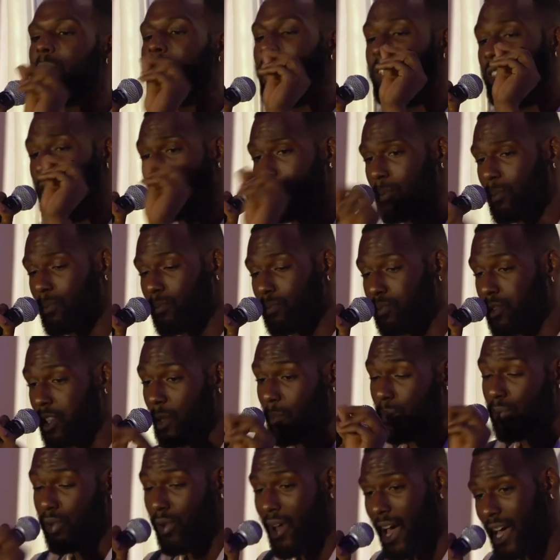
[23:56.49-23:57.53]
about
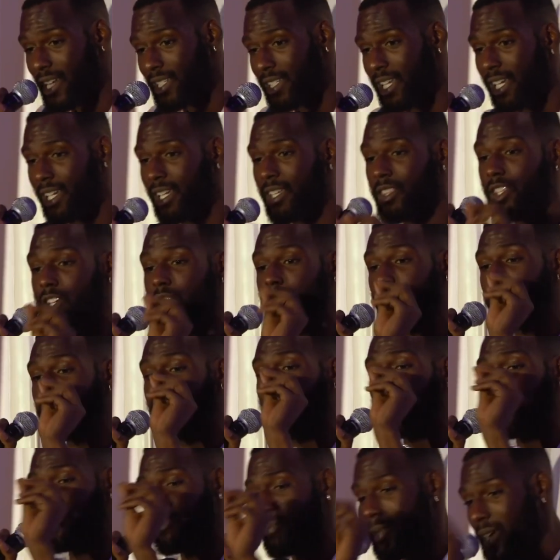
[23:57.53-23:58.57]
the project and the
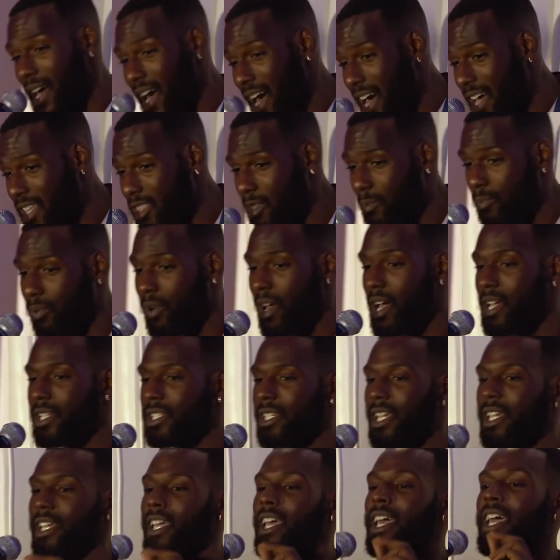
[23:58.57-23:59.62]
creators behind the
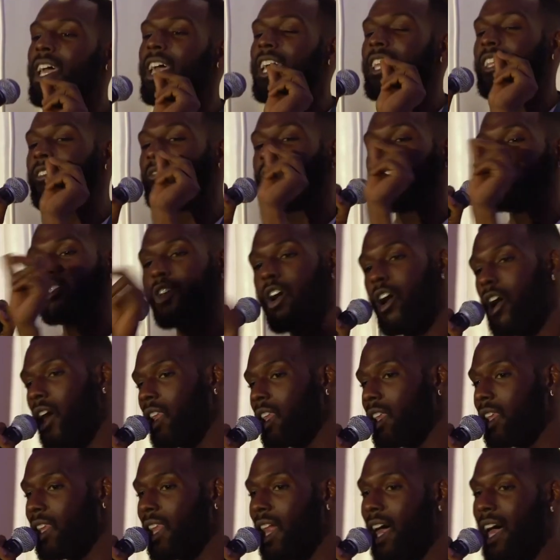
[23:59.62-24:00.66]
project, and if it's
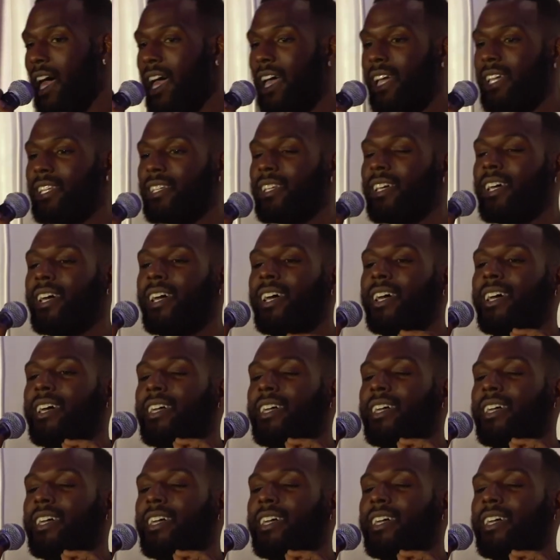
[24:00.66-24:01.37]
all aligned,